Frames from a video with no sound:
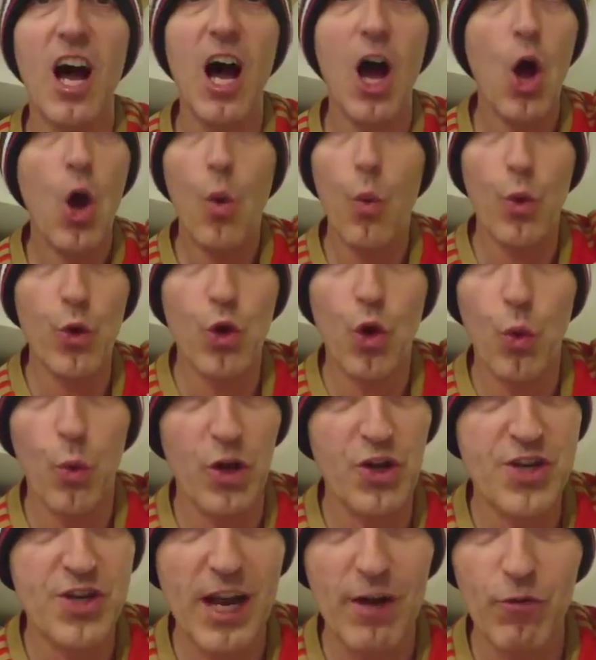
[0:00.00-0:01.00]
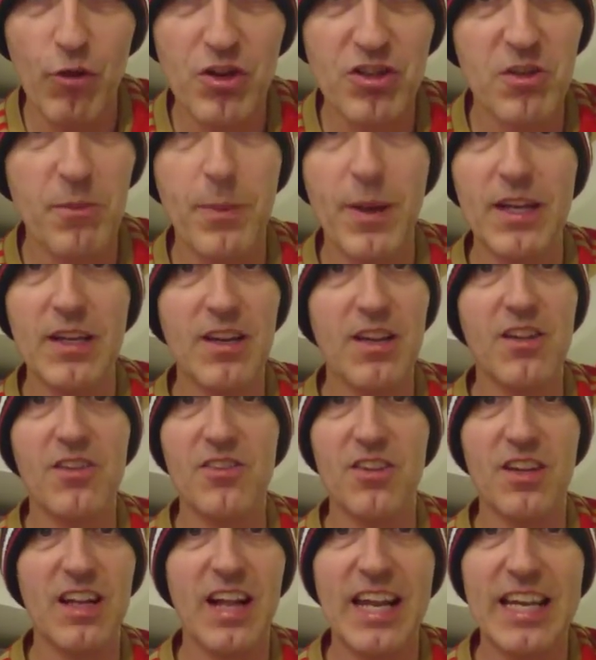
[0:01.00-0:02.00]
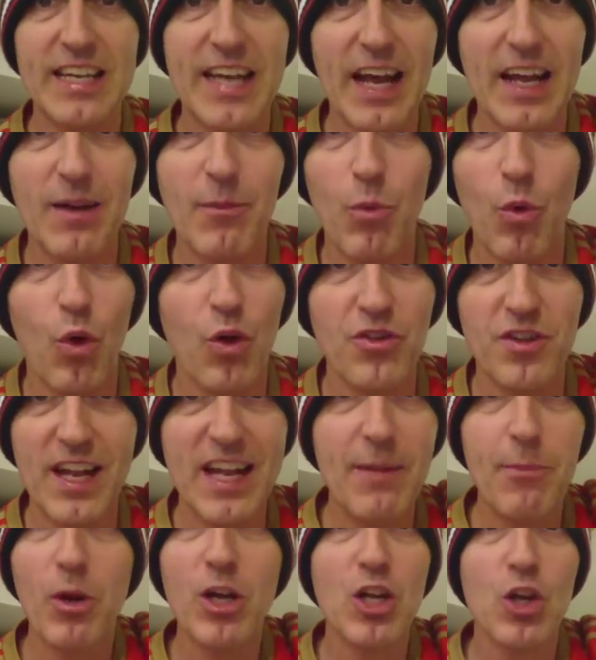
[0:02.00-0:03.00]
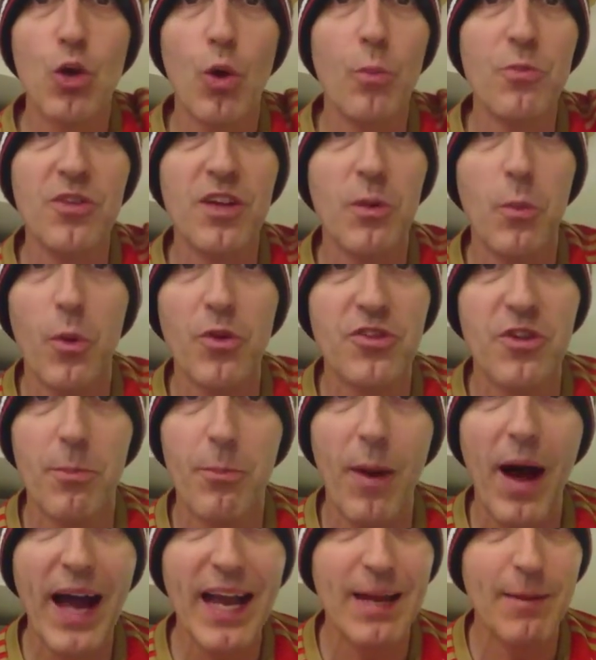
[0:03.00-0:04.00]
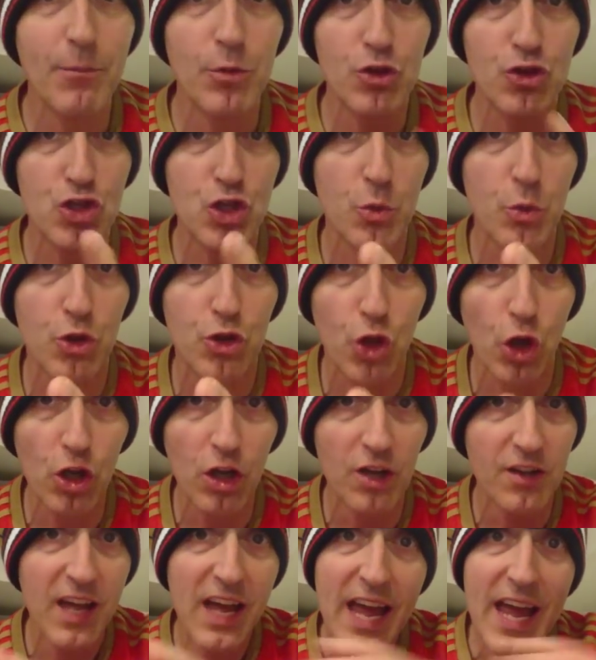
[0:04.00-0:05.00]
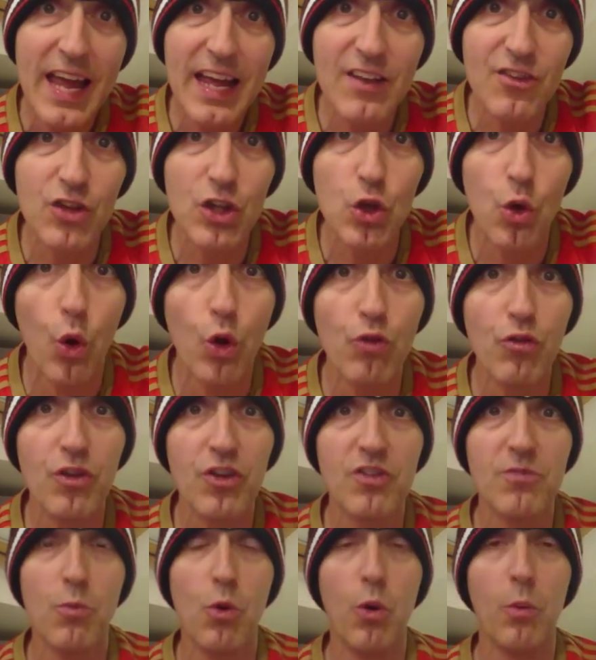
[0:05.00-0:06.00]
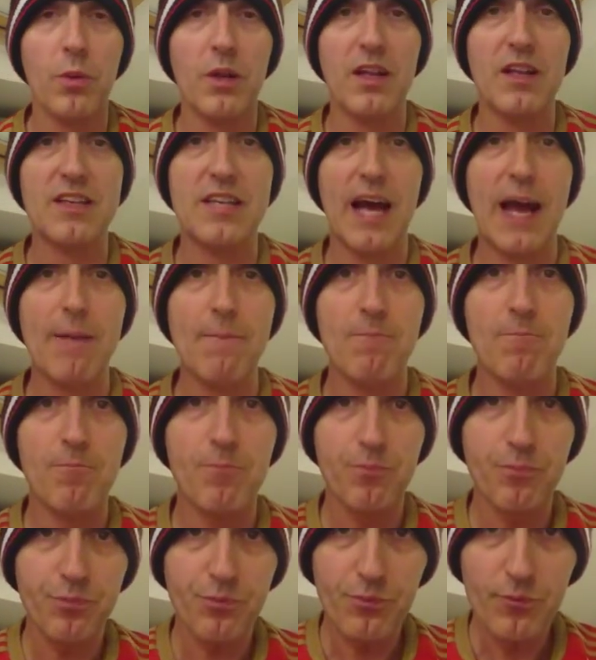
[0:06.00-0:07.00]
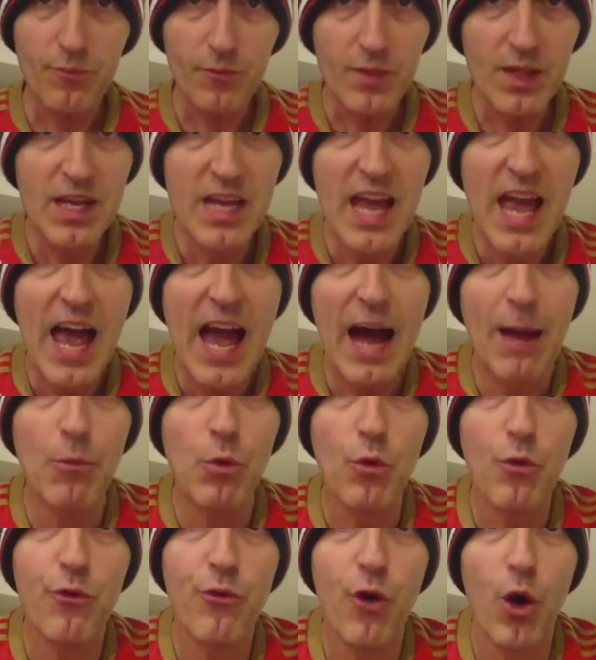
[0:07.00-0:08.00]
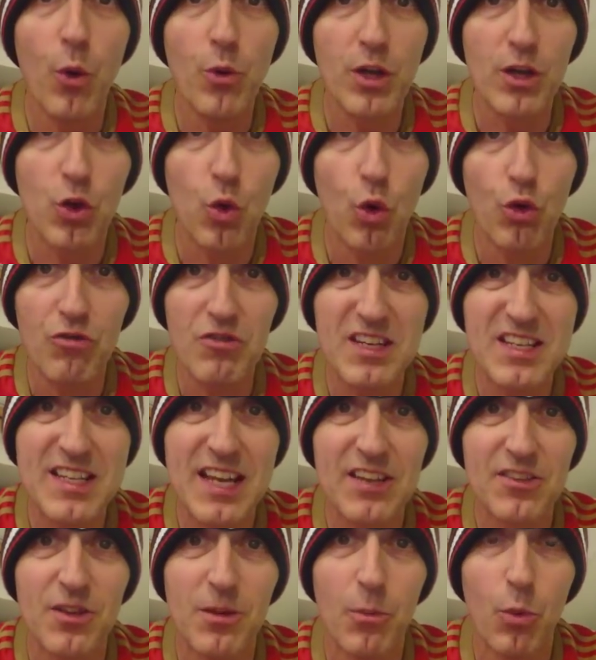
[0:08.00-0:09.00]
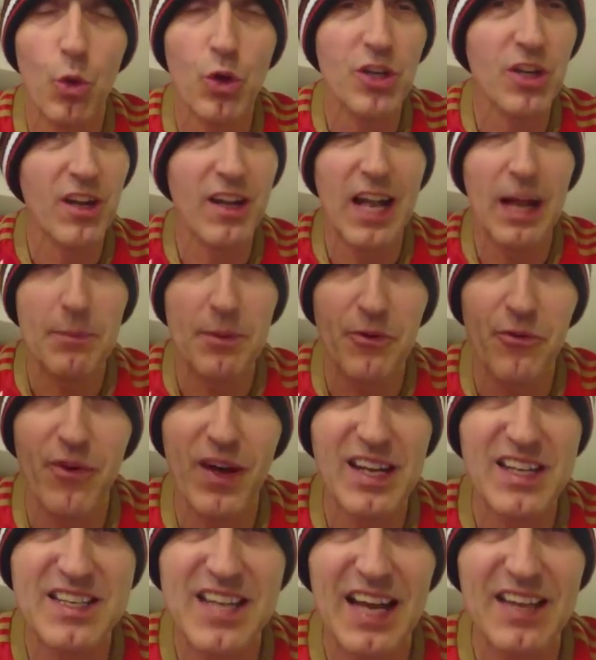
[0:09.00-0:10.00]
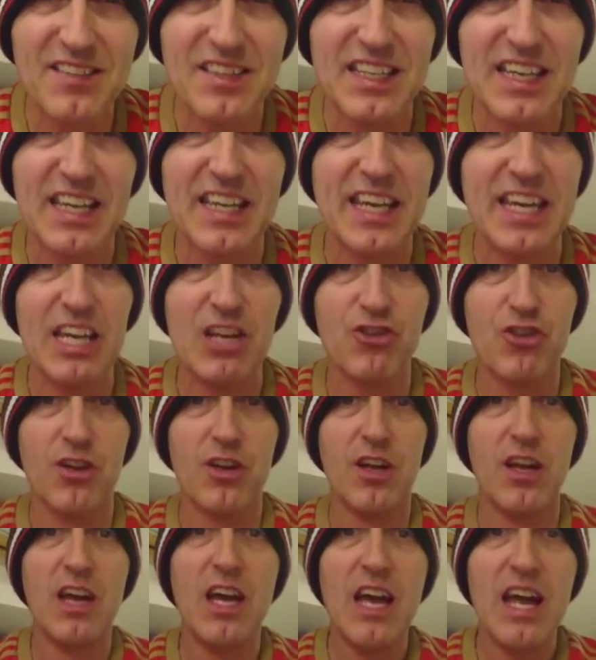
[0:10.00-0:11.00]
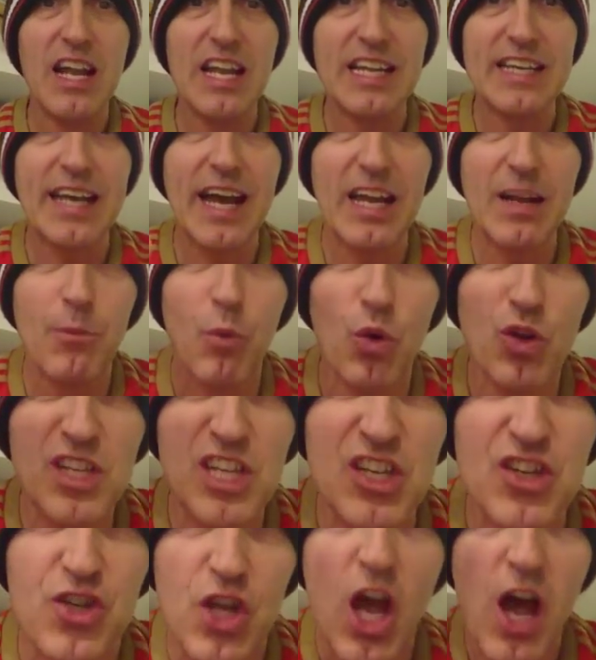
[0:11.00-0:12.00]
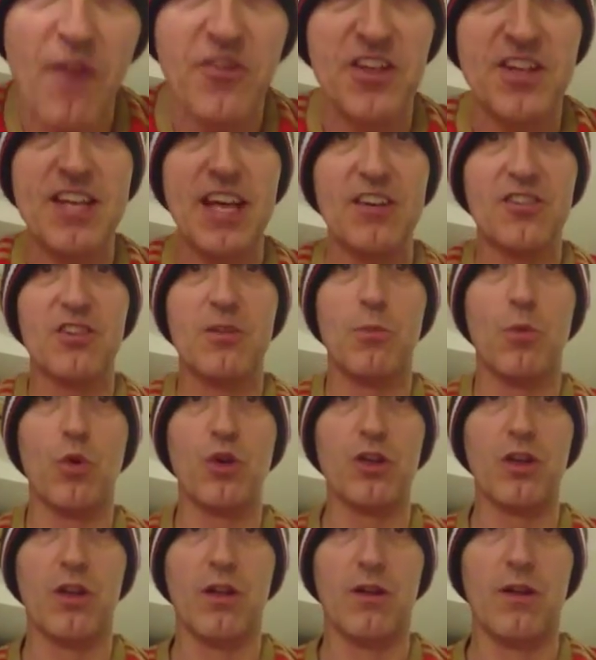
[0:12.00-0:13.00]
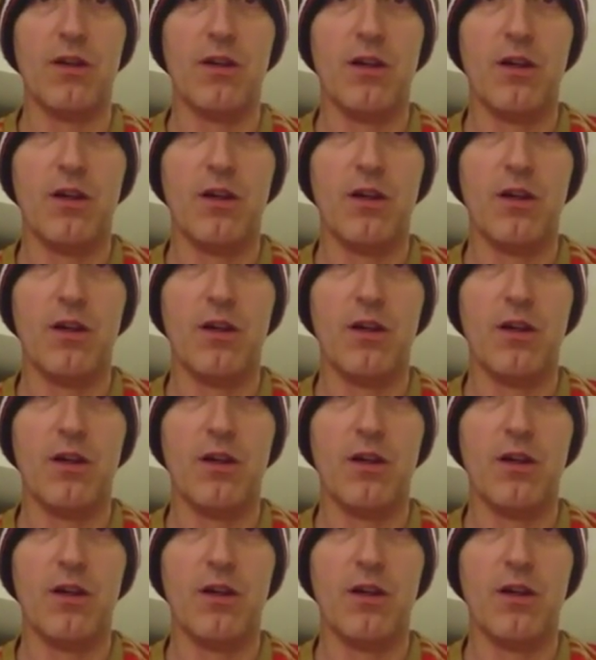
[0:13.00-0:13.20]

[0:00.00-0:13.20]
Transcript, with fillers: are. We'll know what Jack Ross' opinions and Lee Cattermole's and anybody who comes in and wants to buy him. But Stuart Donald is the owner at this moment in time. I'm looking forward to going to his testimonial. That'd be a fantastic occasion. Lee Cattermole deserves a testimonial.